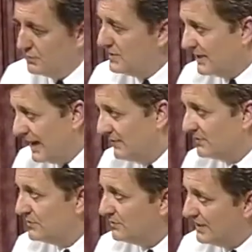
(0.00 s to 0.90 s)
taverns
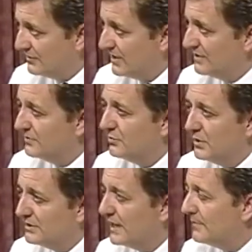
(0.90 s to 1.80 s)
and restaurants and
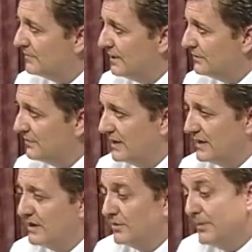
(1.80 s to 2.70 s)
one type of restaurant and
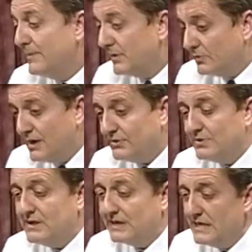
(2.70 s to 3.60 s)
another. Maybe a
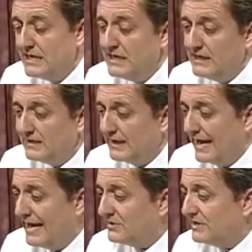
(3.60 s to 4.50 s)
restaurant that
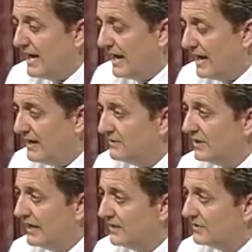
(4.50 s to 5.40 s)
actually has
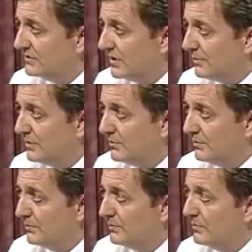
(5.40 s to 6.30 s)
a separate
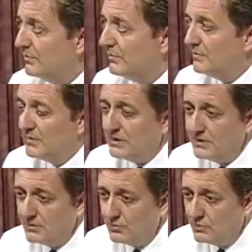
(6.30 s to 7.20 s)

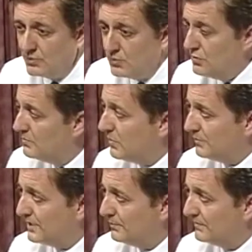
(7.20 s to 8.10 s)
room or
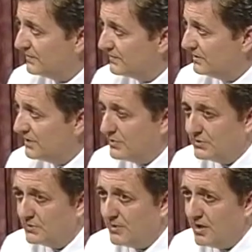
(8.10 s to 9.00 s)
separate facility with
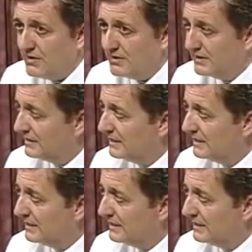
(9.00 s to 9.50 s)
a bar in it